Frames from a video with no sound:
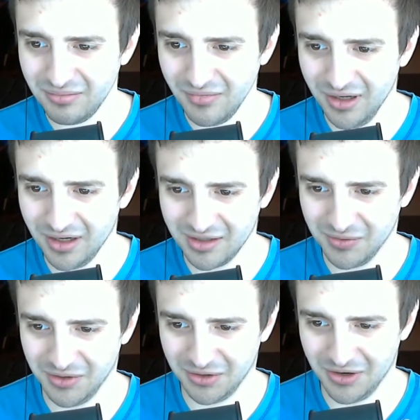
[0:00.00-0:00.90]
except
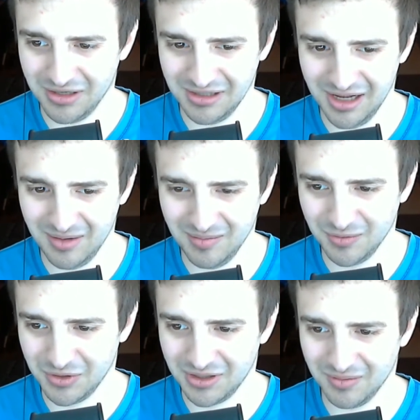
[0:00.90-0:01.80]
for the crazy names,
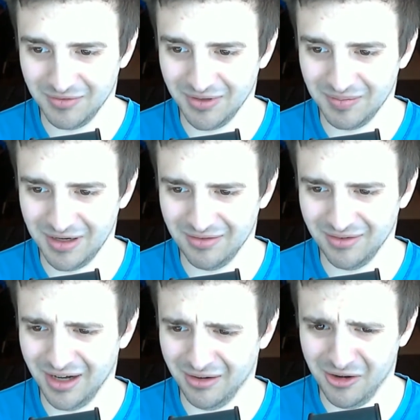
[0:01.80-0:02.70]
which some of them they
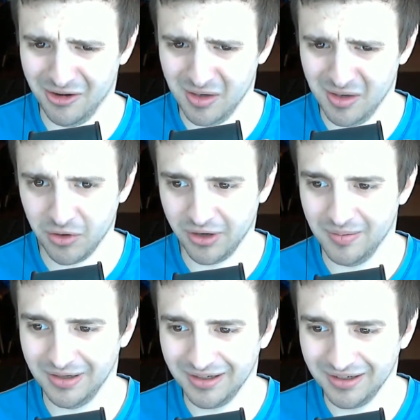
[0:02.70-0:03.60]
even got wrong in programming.